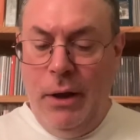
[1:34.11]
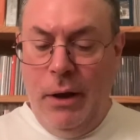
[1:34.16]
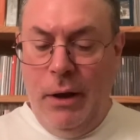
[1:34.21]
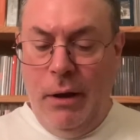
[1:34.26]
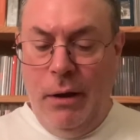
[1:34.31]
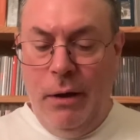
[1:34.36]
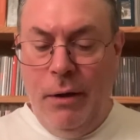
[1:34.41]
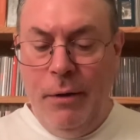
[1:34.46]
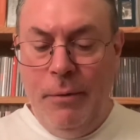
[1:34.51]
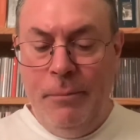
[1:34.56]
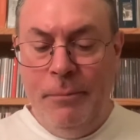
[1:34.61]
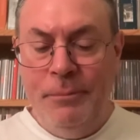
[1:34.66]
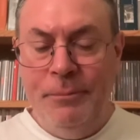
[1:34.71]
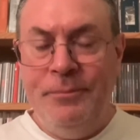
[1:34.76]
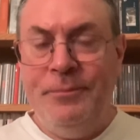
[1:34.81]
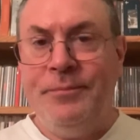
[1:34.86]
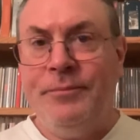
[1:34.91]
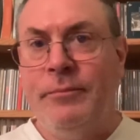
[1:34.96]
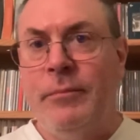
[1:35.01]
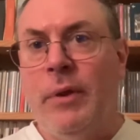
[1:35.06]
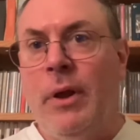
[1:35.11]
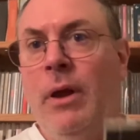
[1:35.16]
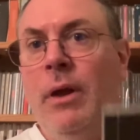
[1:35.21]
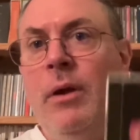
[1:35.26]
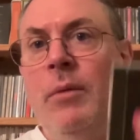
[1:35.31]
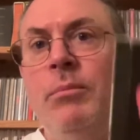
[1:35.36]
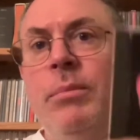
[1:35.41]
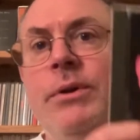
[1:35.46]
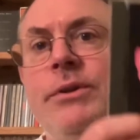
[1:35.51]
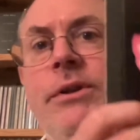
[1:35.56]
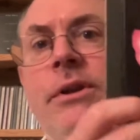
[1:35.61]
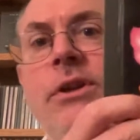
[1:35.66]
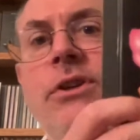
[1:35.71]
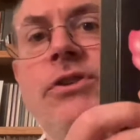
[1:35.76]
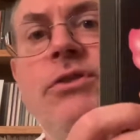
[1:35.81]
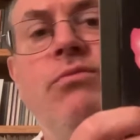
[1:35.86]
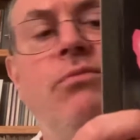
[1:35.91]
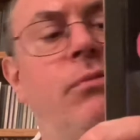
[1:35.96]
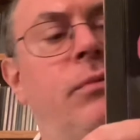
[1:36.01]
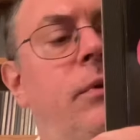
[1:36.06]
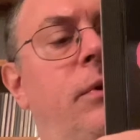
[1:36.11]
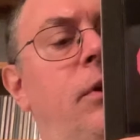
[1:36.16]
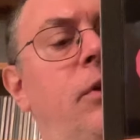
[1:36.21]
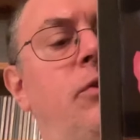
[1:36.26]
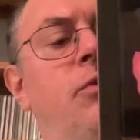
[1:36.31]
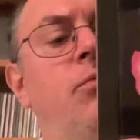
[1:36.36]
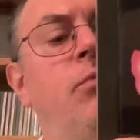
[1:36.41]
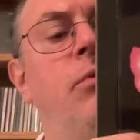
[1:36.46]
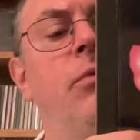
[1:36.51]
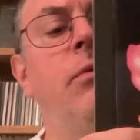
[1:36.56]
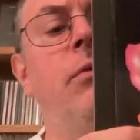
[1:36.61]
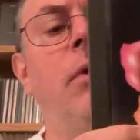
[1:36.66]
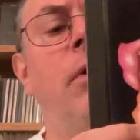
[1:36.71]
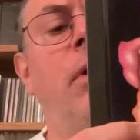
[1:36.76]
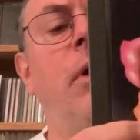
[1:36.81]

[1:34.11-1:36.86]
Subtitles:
But these were